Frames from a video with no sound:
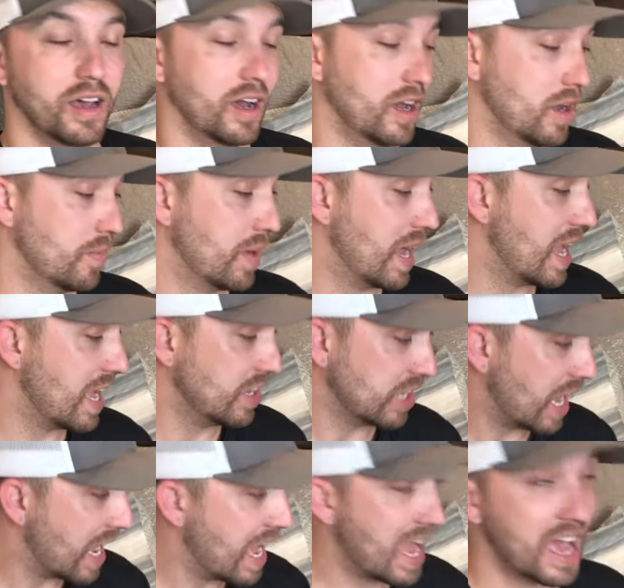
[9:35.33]

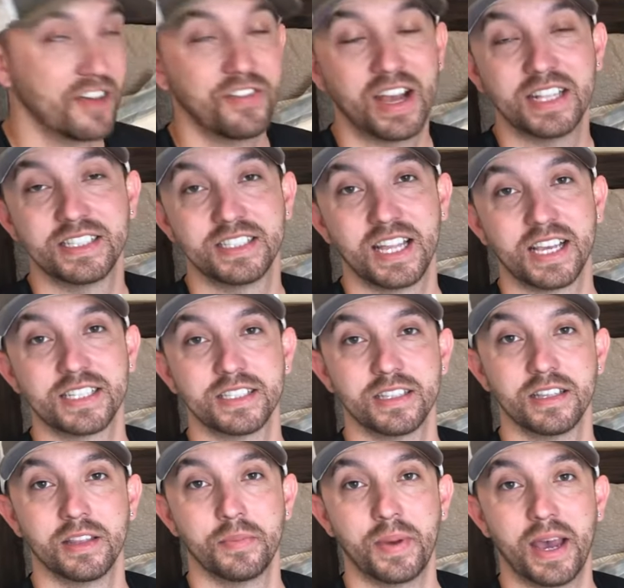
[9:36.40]
I have had snakes
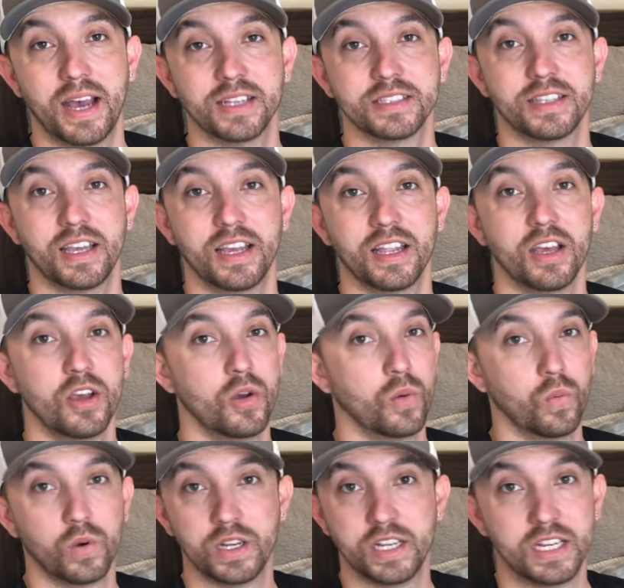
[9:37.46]
in the past that
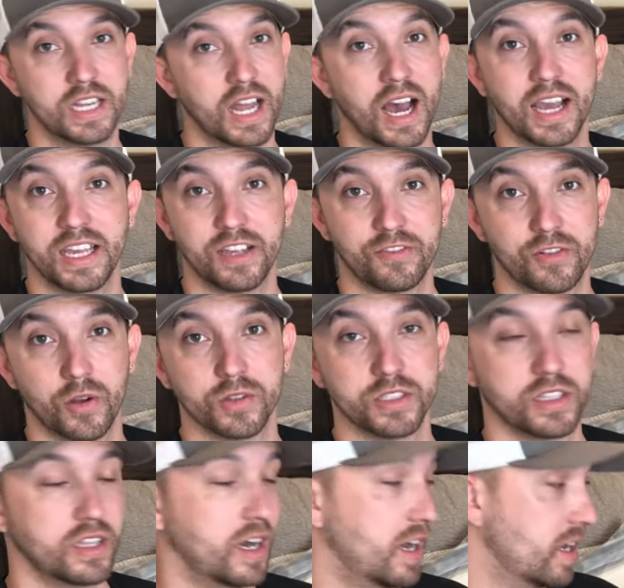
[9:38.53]
would not eat
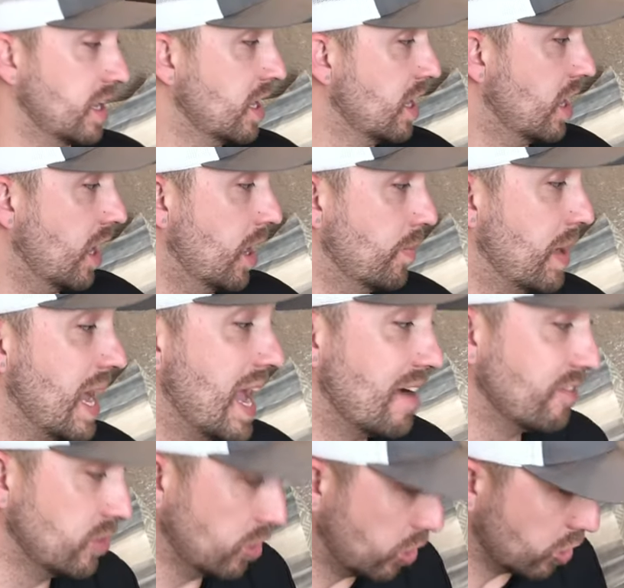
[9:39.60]
frozen thawed. I
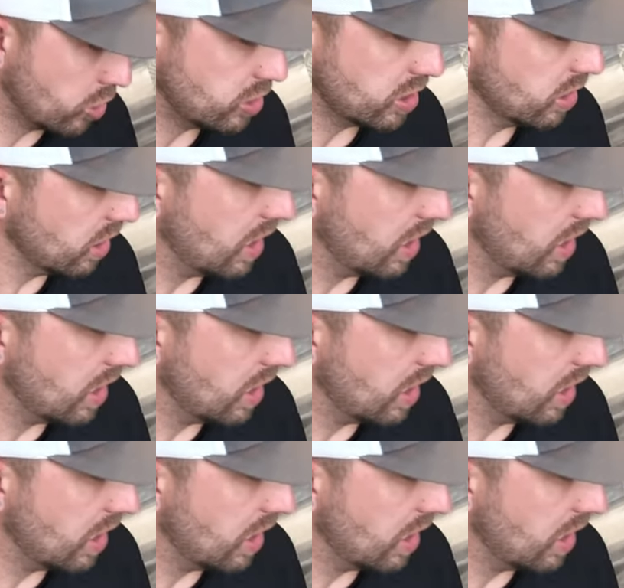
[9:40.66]
have learned a